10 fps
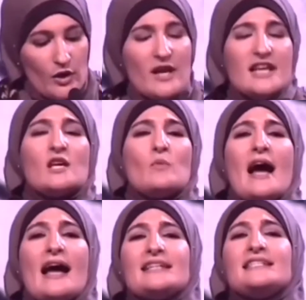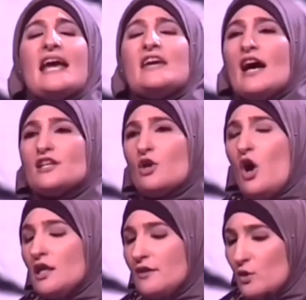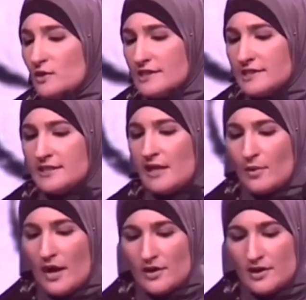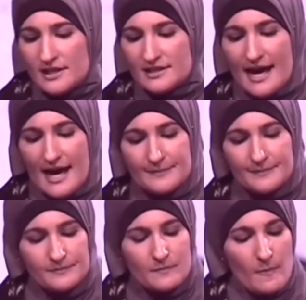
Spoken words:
The reason why I say that to all of you sisters and brothers is that